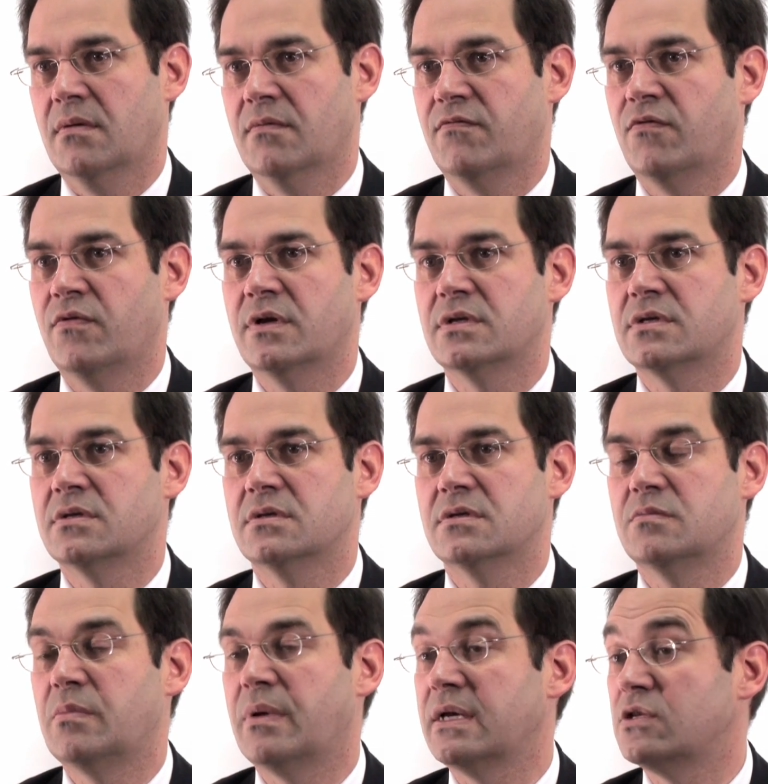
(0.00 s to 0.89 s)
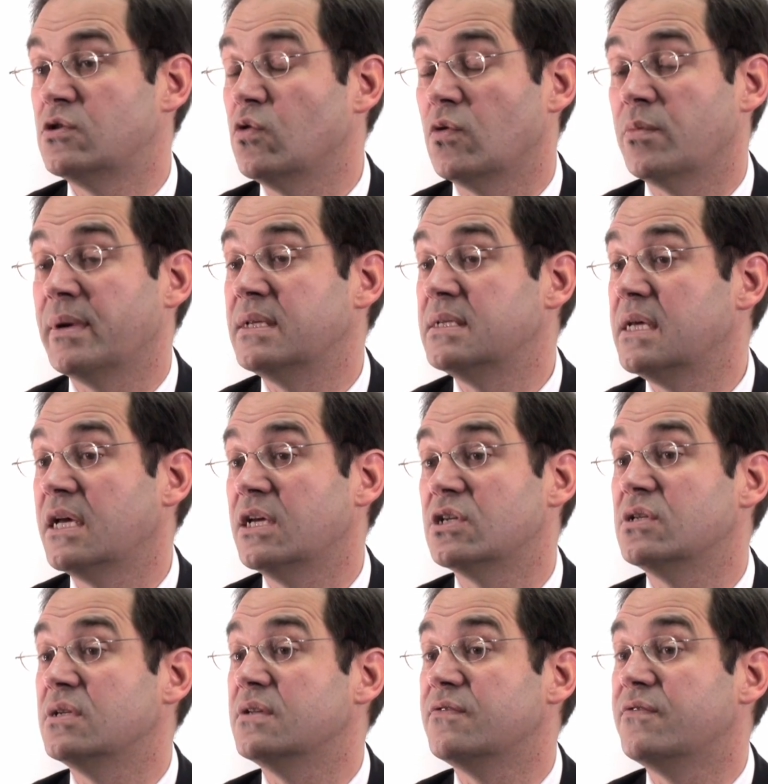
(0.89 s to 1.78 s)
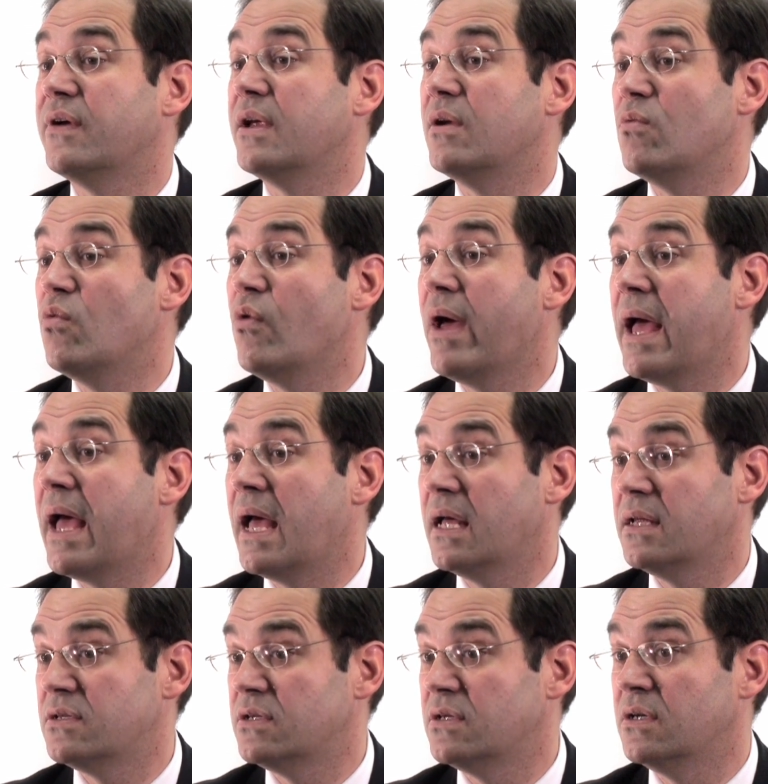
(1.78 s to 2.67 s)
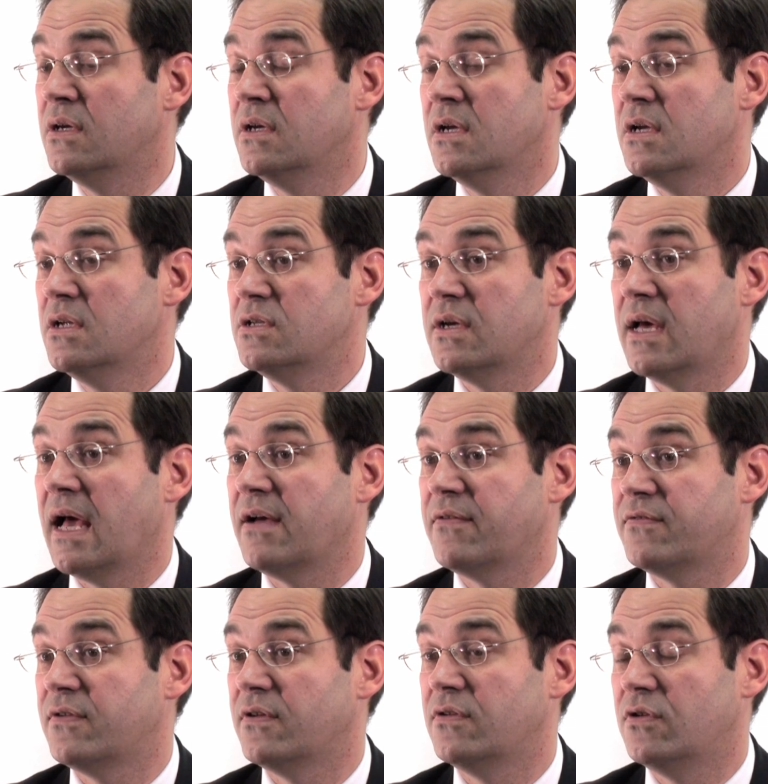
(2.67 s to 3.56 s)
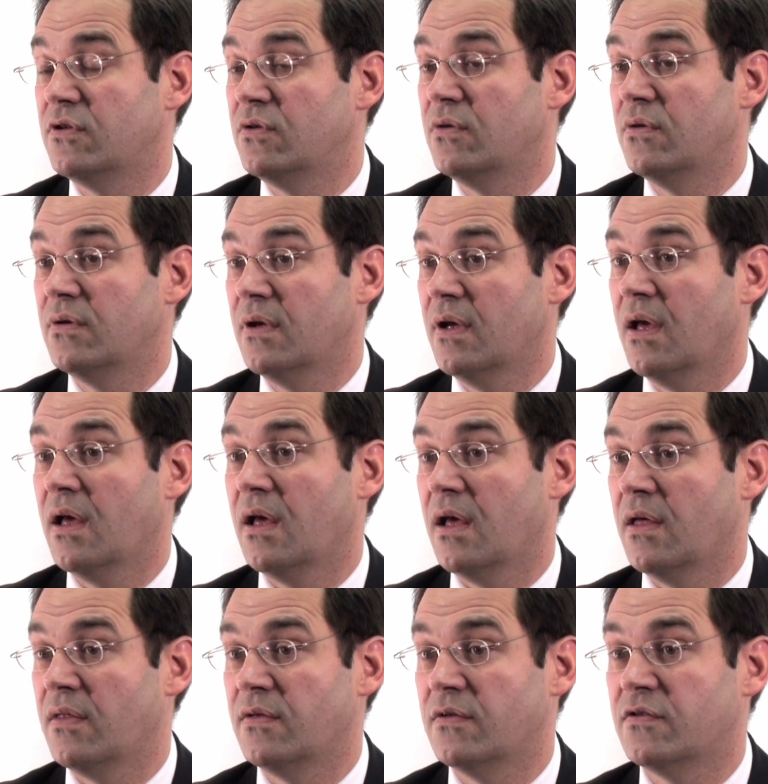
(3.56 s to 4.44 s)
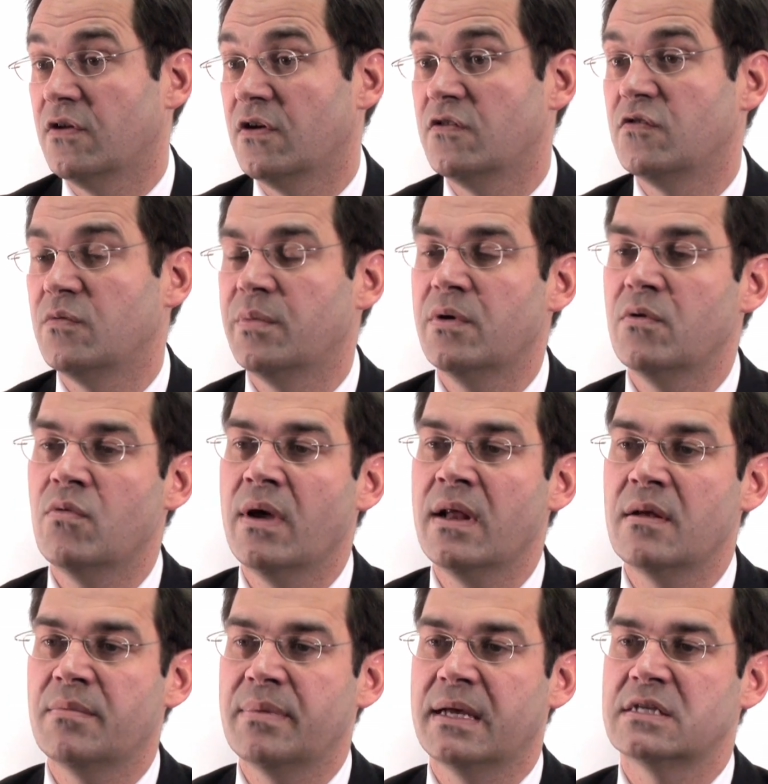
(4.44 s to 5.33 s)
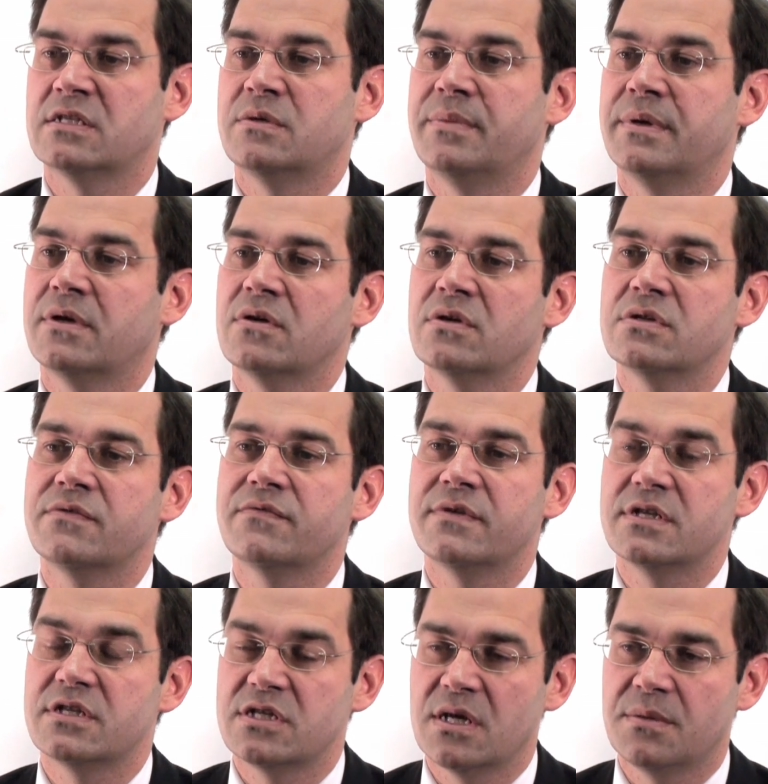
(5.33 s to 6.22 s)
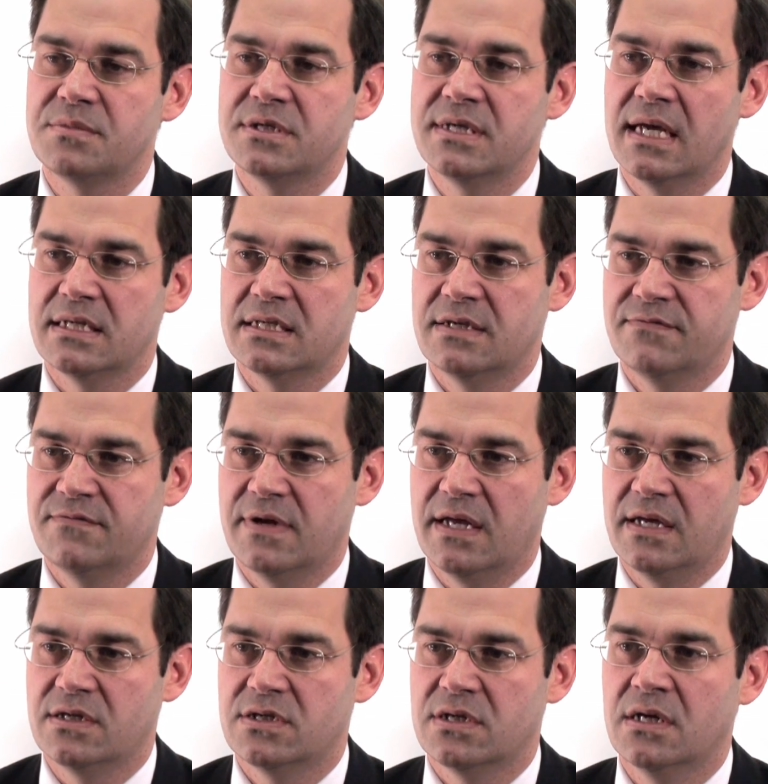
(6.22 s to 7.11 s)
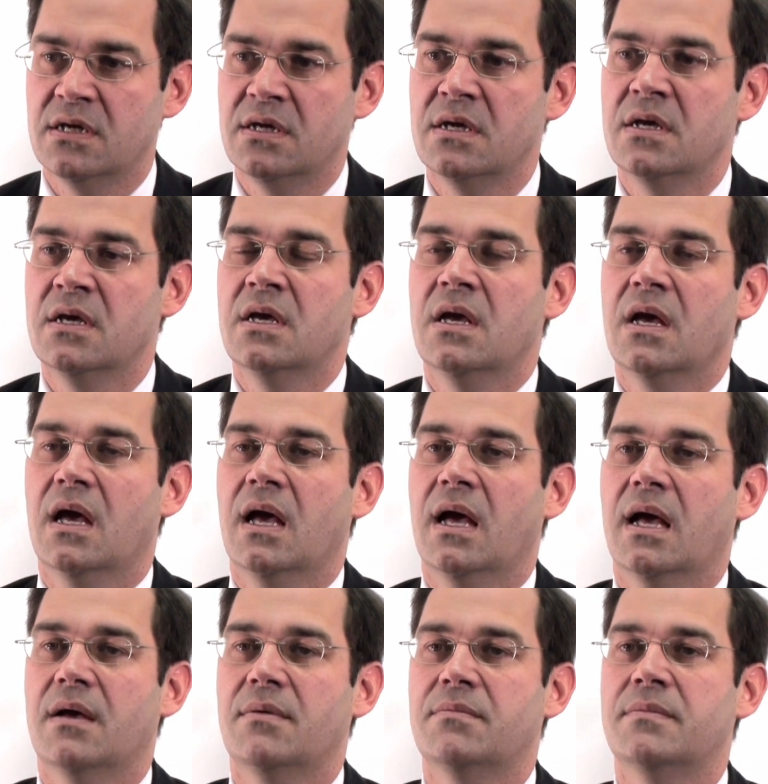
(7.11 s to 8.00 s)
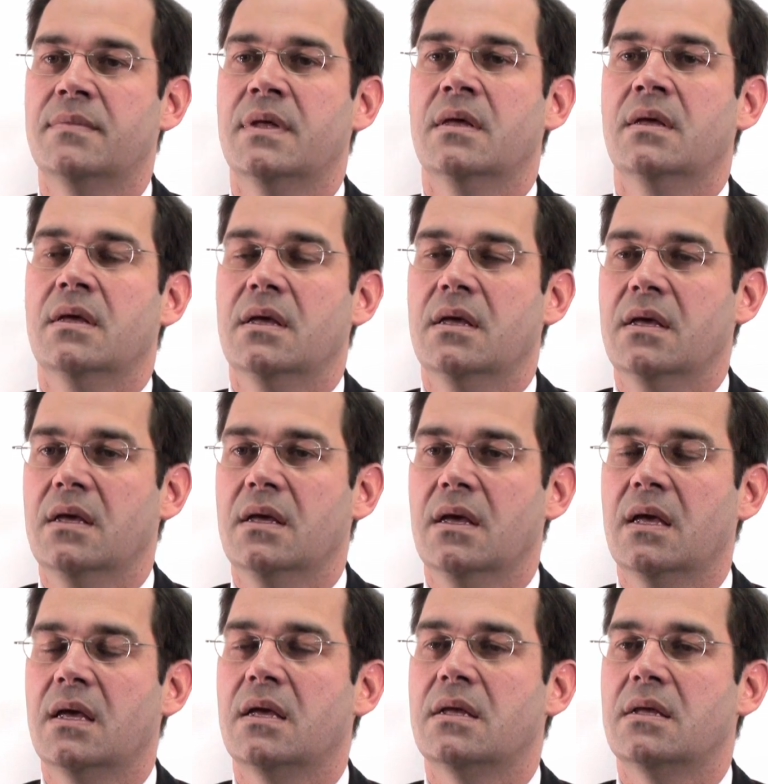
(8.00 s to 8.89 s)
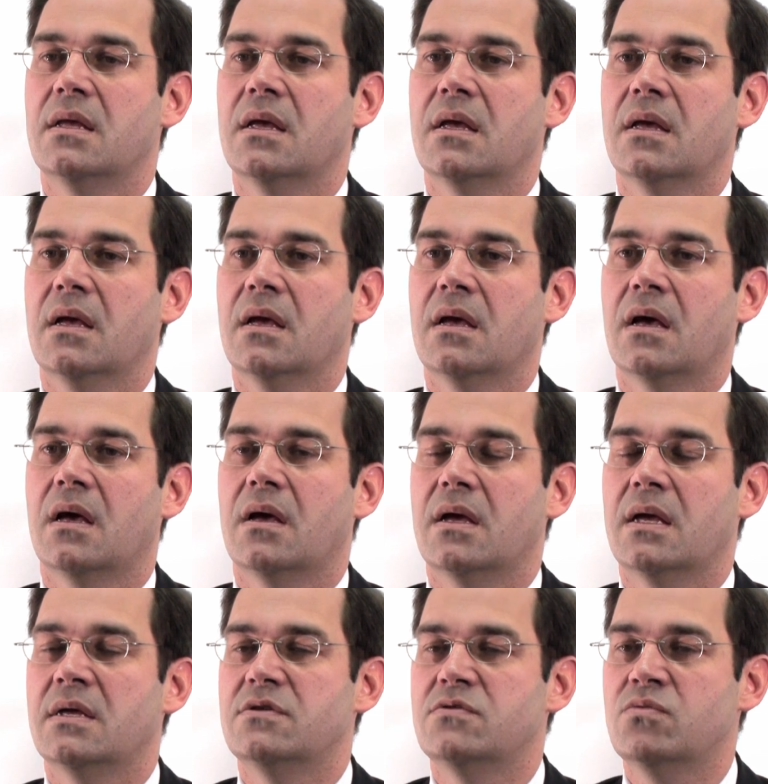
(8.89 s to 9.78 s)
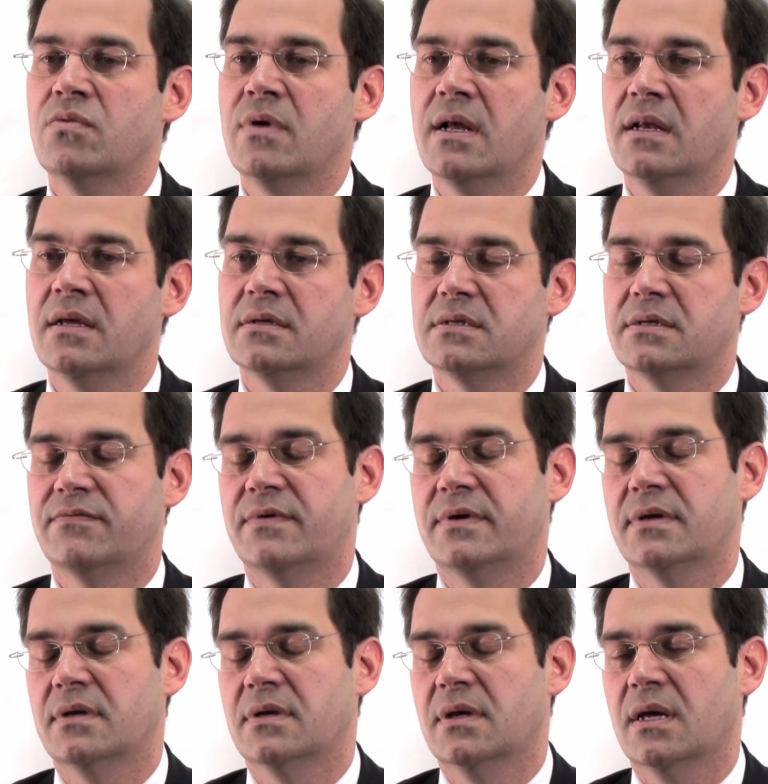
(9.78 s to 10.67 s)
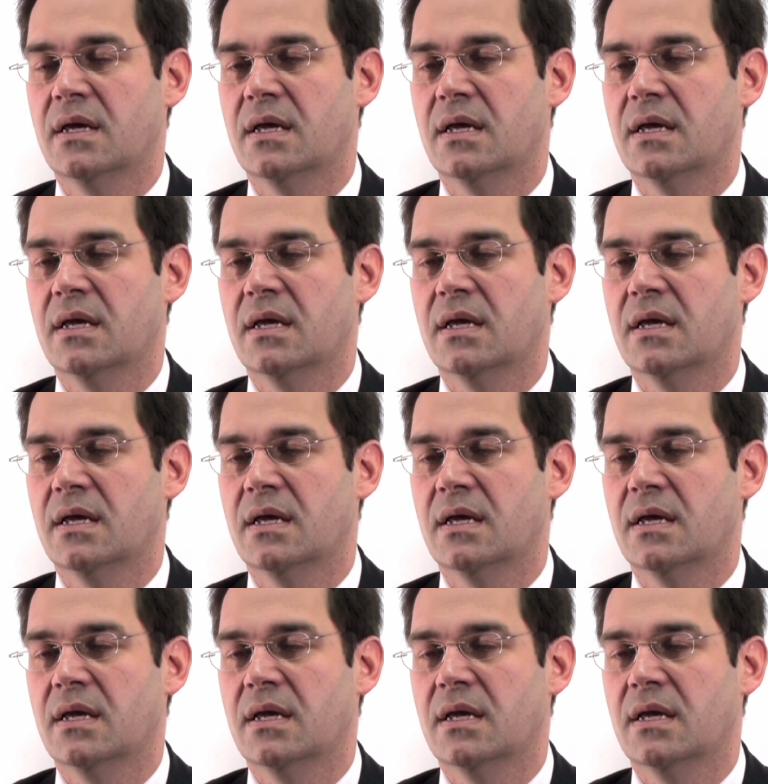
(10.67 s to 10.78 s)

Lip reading: For instance, breast augmentation is very rare to have to do other surgery, but rhinoplasty, because of its subjective nature, it's relatively.